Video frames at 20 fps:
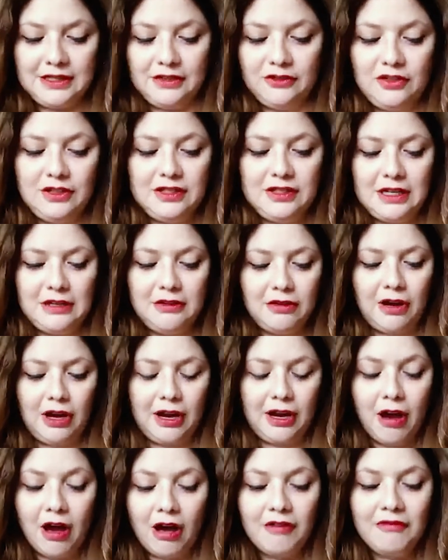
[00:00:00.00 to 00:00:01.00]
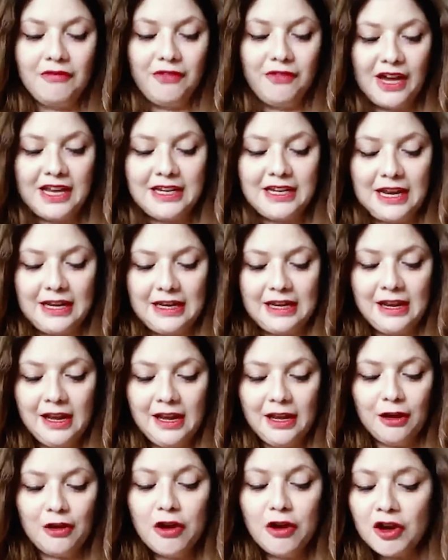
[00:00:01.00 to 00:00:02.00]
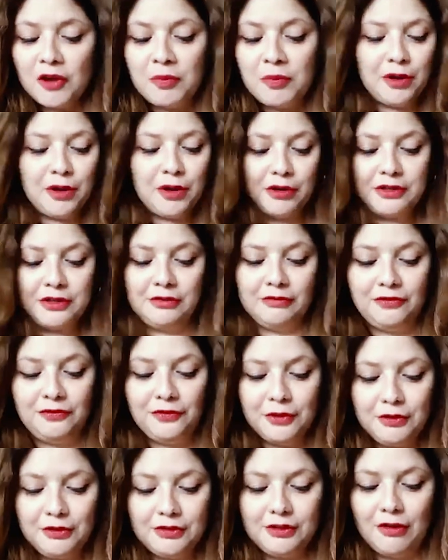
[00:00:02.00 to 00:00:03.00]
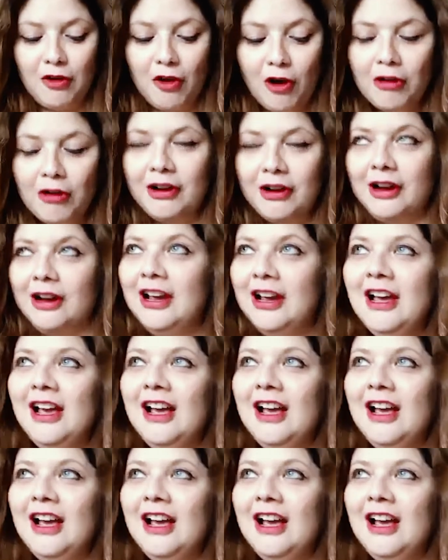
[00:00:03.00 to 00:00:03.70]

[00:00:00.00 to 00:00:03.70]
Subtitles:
And she said, look, I can't find any cookbooks on food and horror.